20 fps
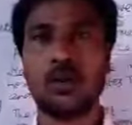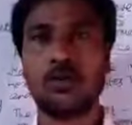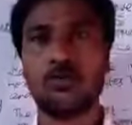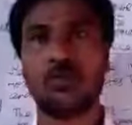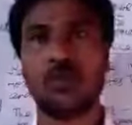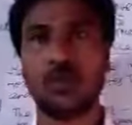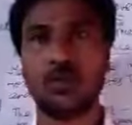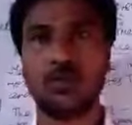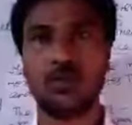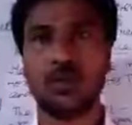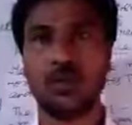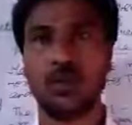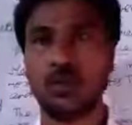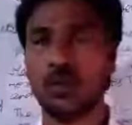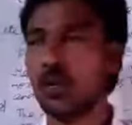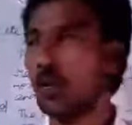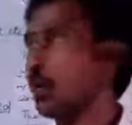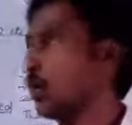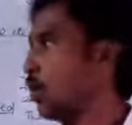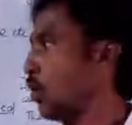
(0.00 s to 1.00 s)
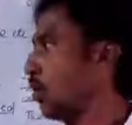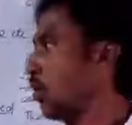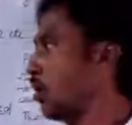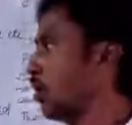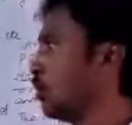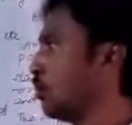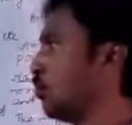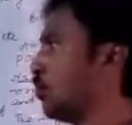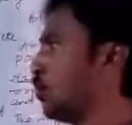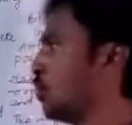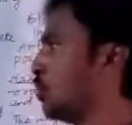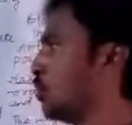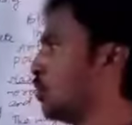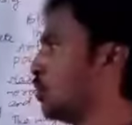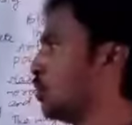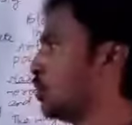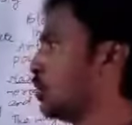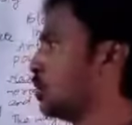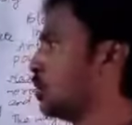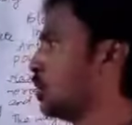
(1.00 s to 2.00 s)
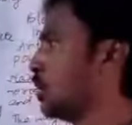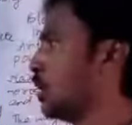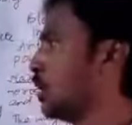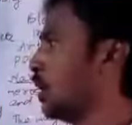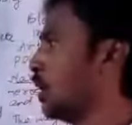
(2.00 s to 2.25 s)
of the world, almost